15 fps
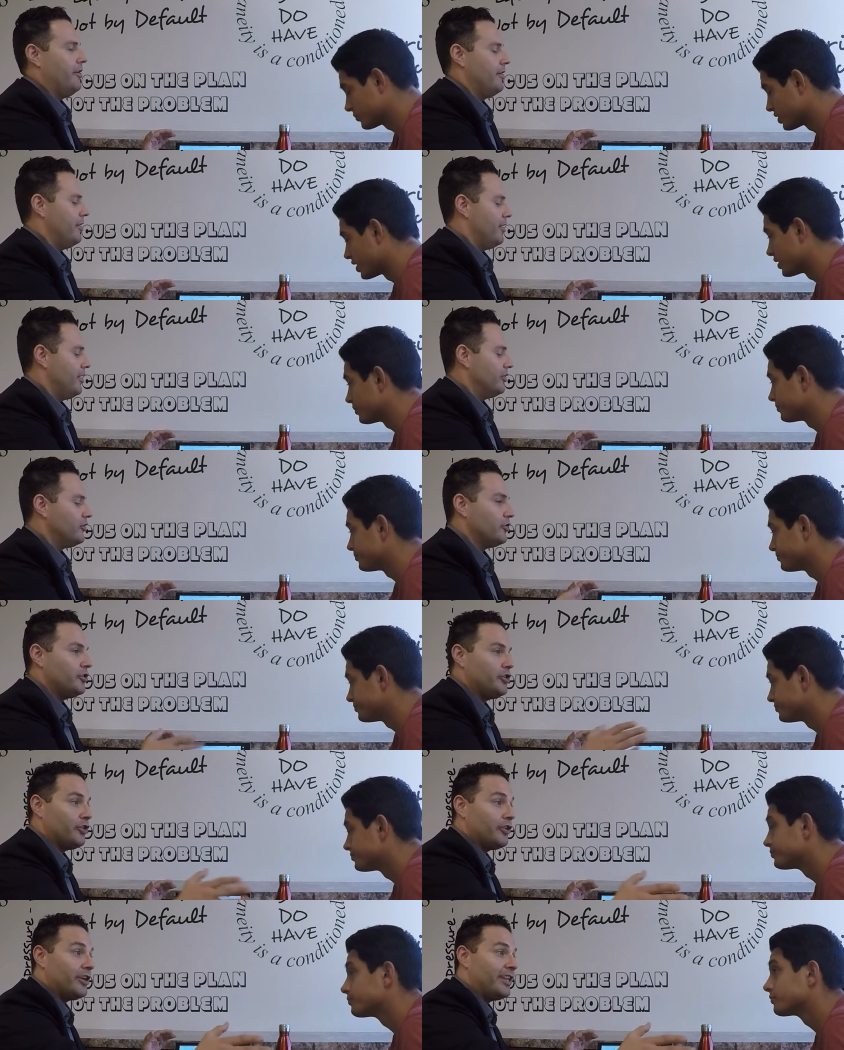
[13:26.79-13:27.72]
Speaker 1: Got it. So
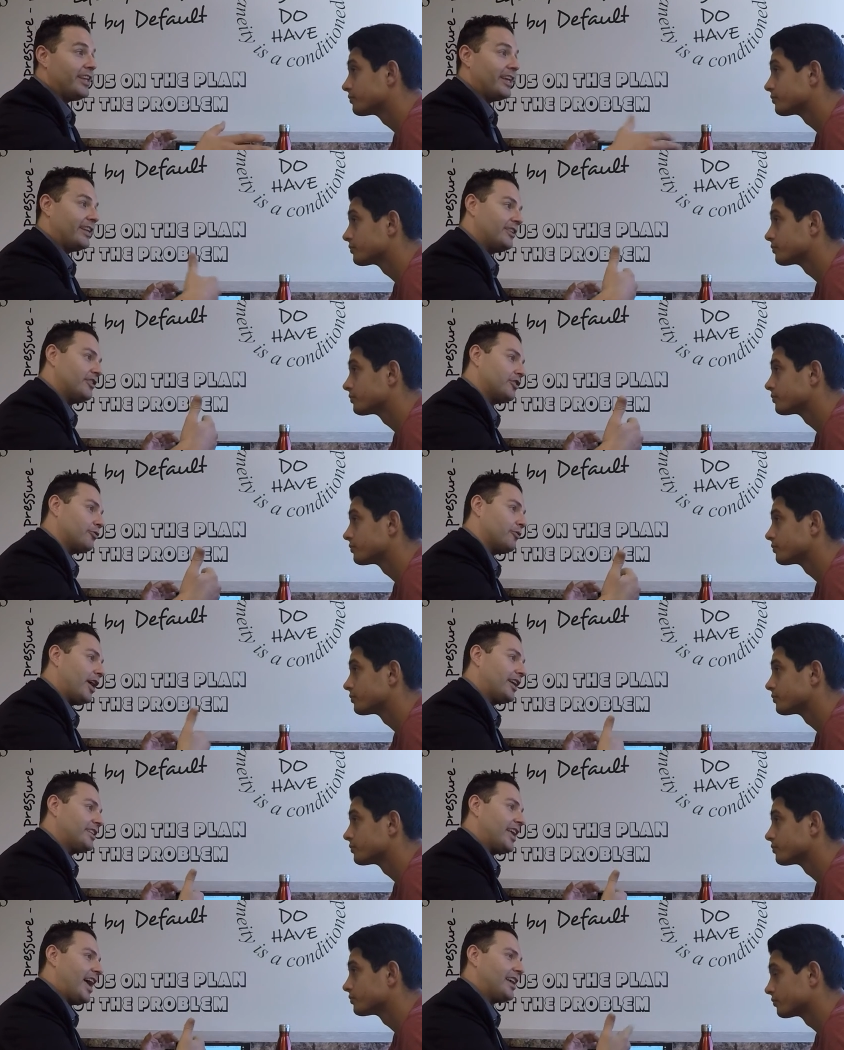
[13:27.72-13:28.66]
you're going to get
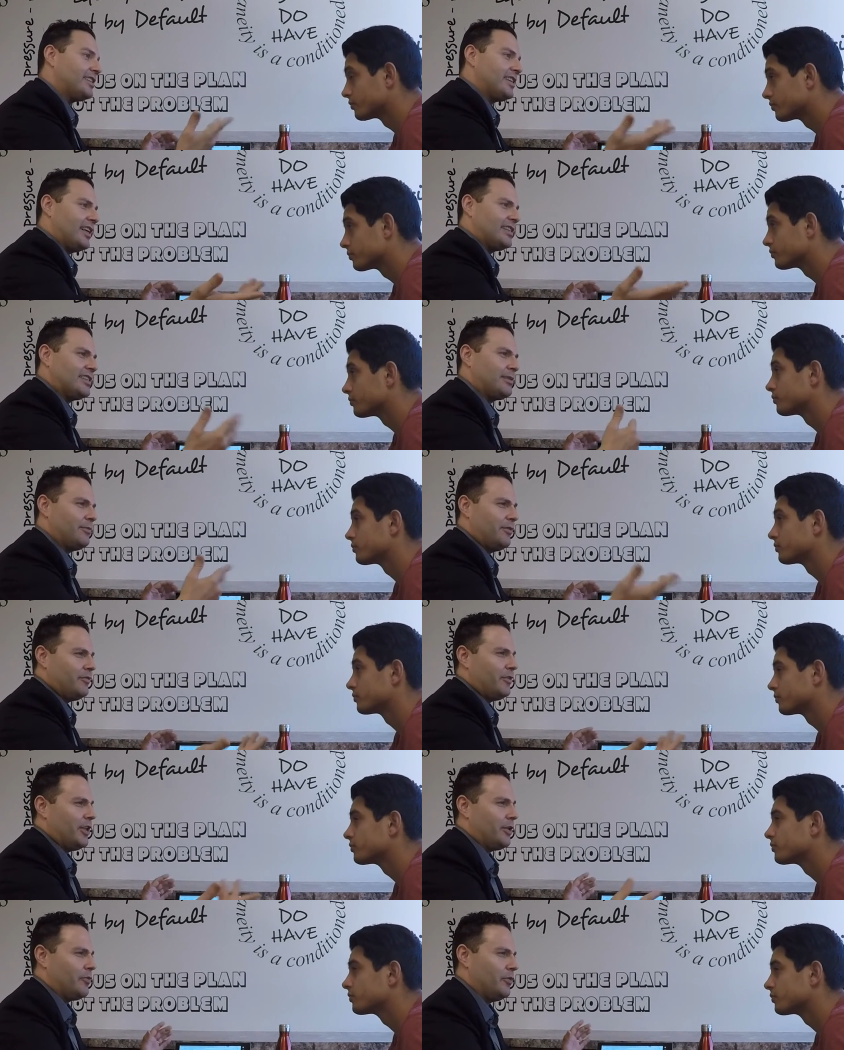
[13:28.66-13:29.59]
direct access. Some of
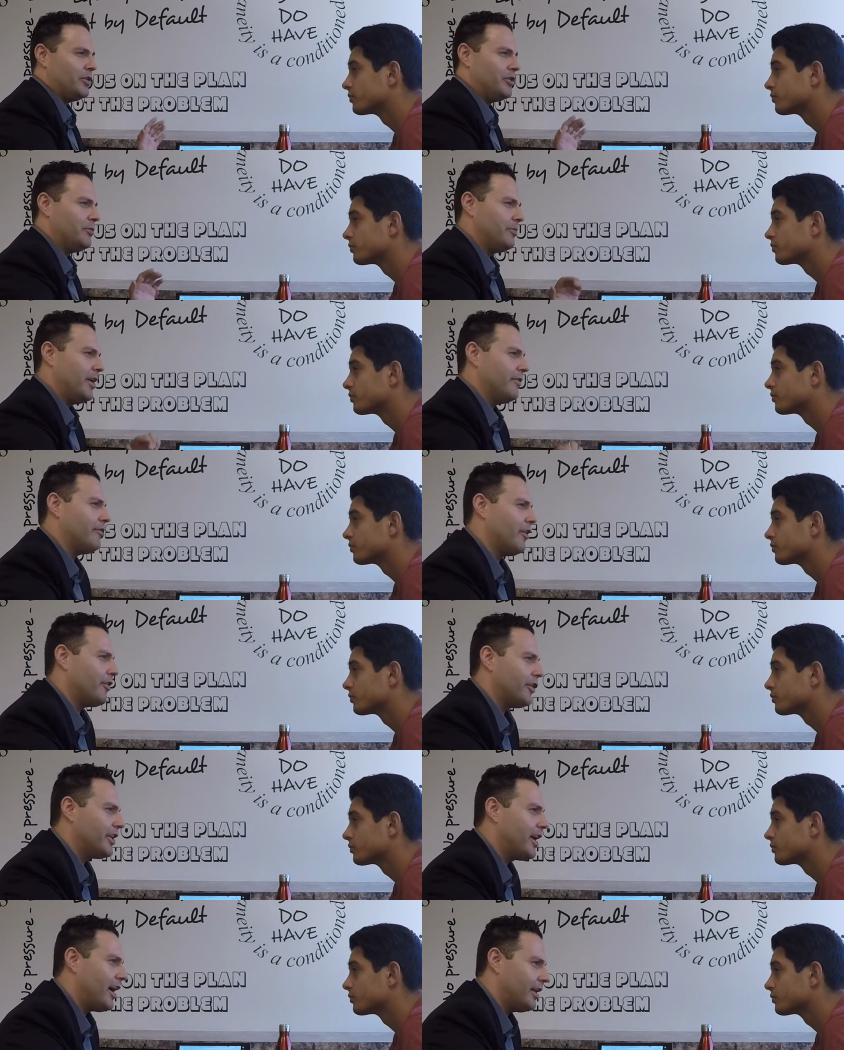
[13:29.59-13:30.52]
like what you may have
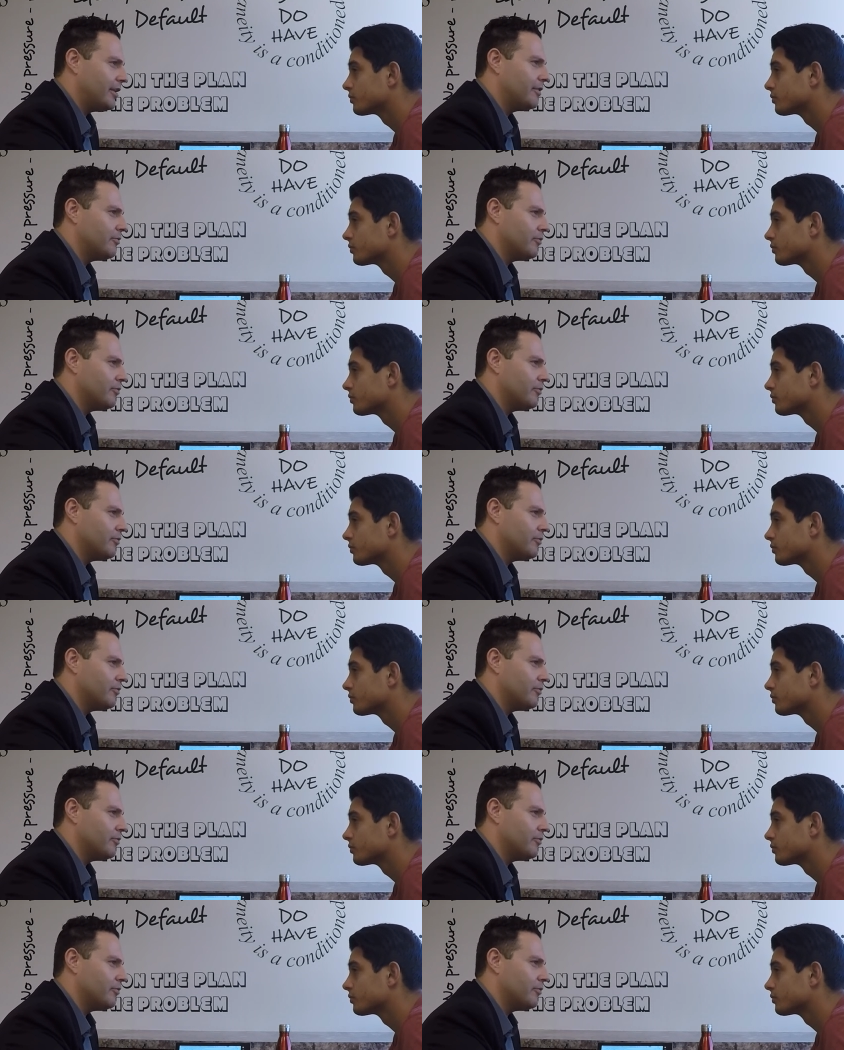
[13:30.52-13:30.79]
already gotten